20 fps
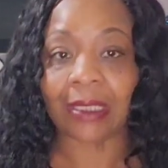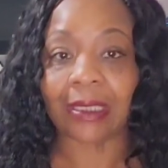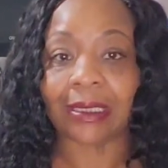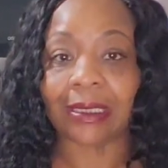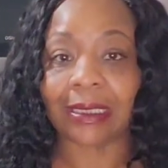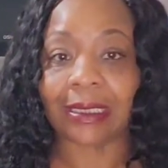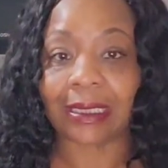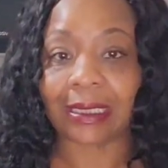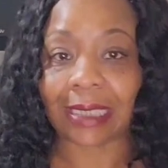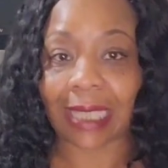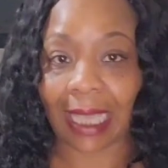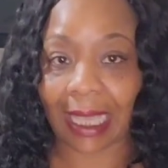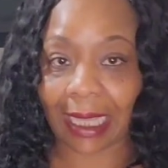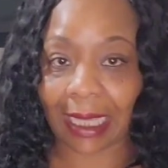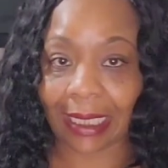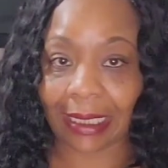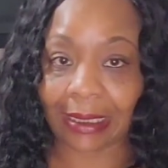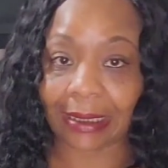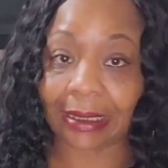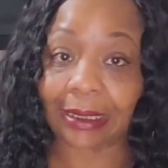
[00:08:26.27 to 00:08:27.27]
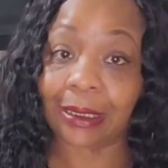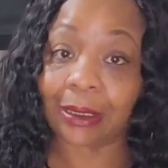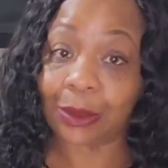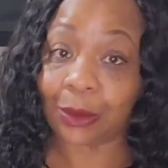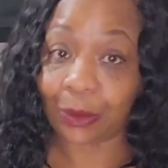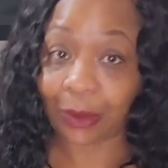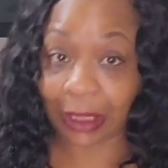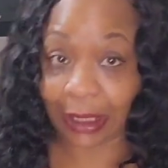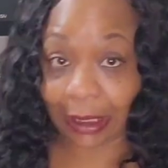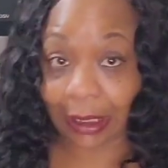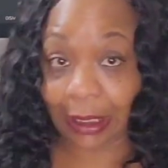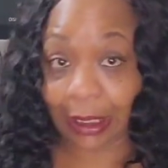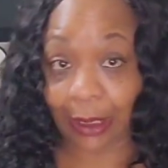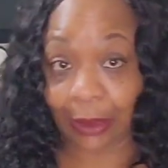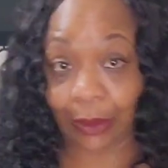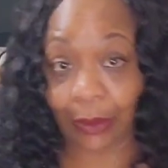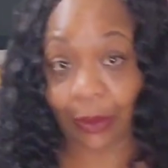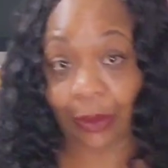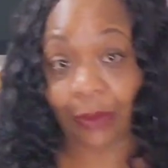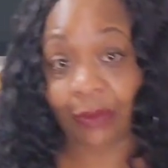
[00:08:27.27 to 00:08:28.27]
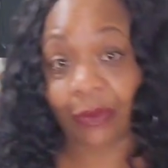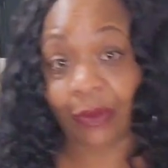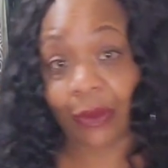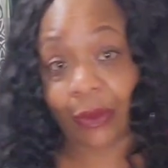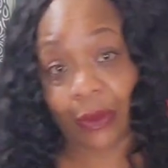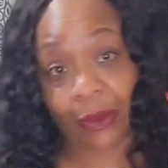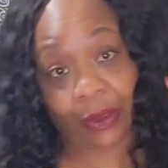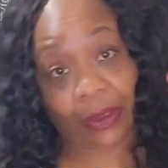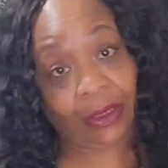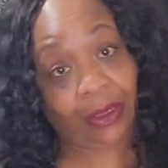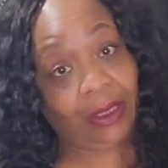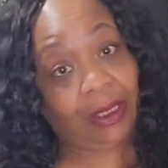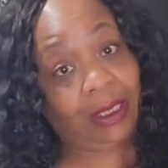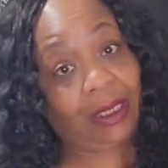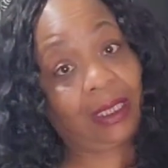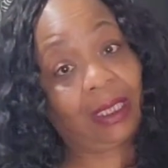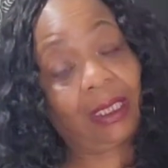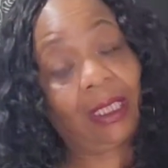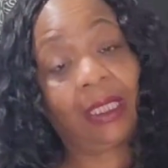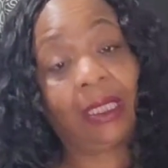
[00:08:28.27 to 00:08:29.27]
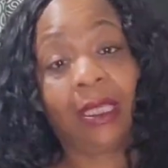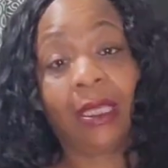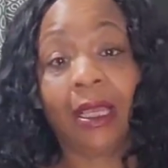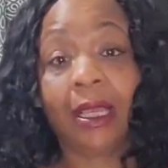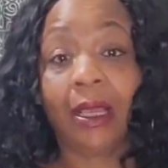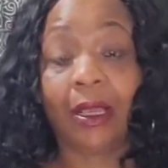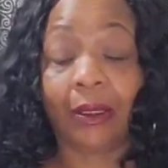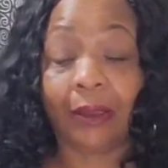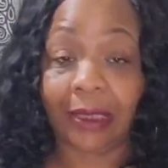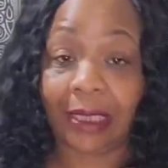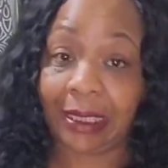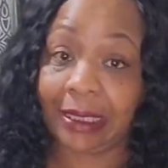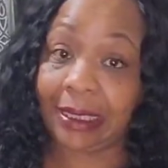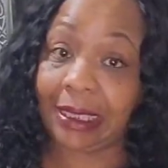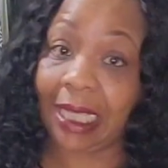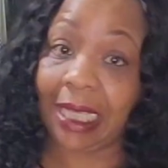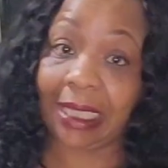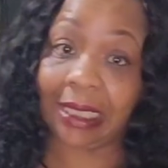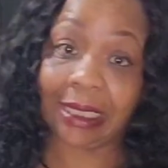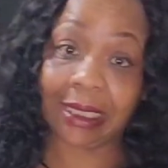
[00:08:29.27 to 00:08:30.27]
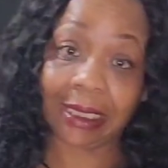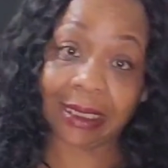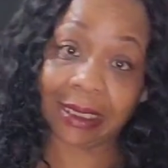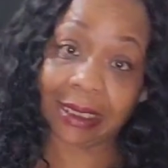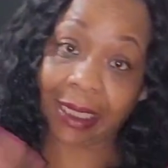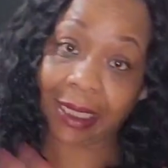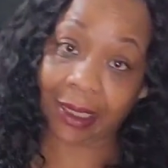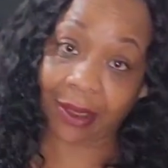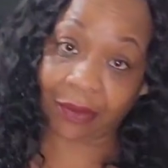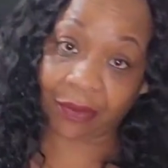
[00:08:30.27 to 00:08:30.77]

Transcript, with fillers: Size 22, of course. On a site it does say a